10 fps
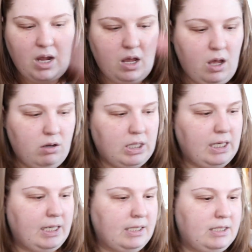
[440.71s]
all
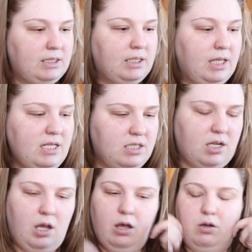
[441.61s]
right, let's
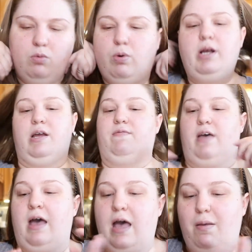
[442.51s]
talk. Where have
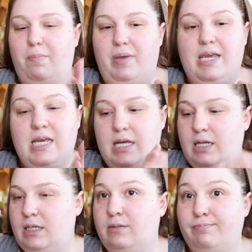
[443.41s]
I
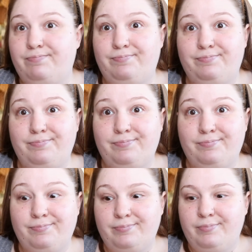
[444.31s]
been?
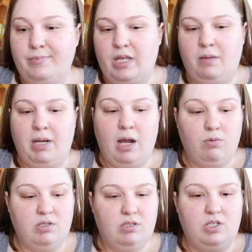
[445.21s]
I mean, I
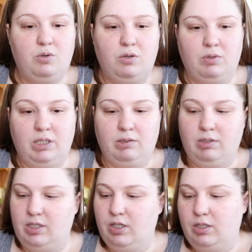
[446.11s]
was doing really,
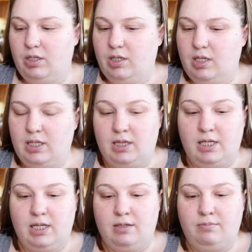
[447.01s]
really good and
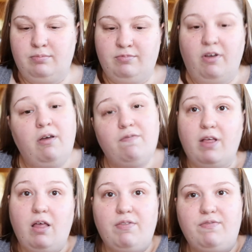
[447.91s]
then
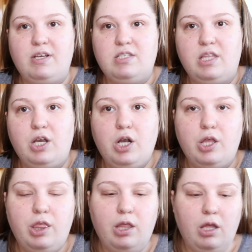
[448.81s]
fell off the face of the
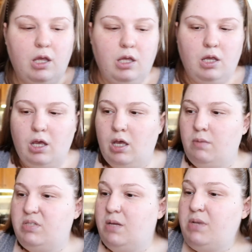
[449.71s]
earth.
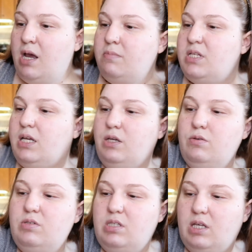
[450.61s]
Sometimes I
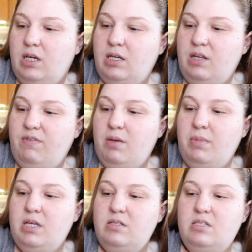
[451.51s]
use the Nivea
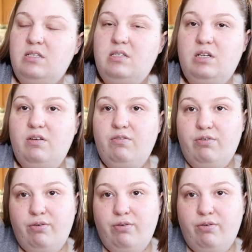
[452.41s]
Men Sensitive